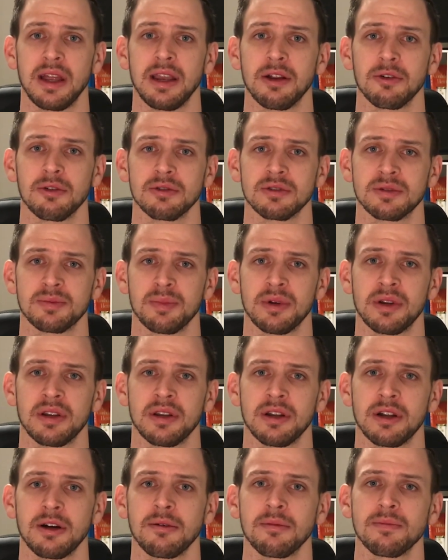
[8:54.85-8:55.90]
and it will split
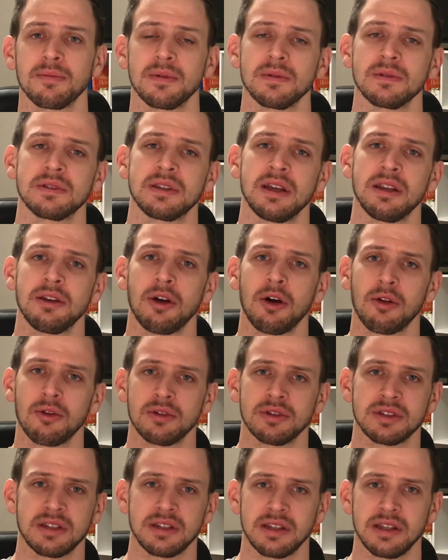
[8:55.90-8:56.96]
it up
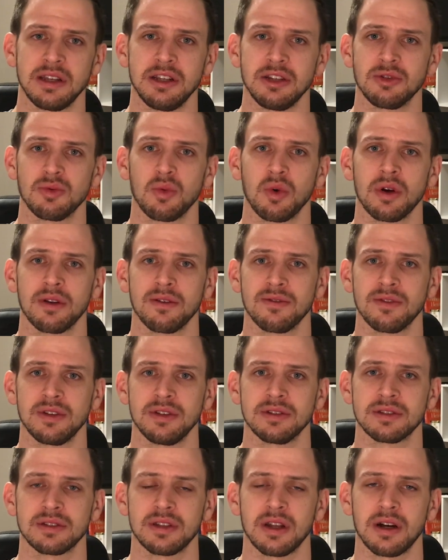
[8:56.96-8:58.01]
$10 into each one of
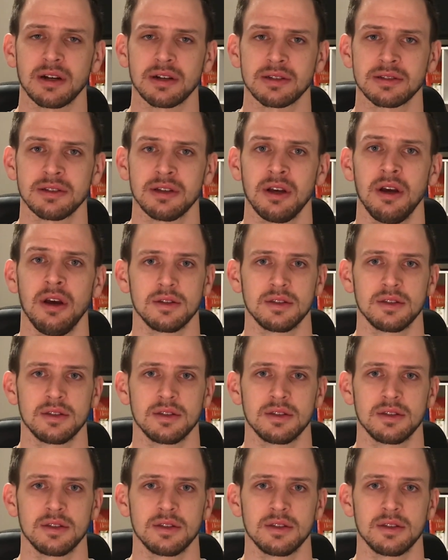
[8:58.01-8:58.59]
these stocks.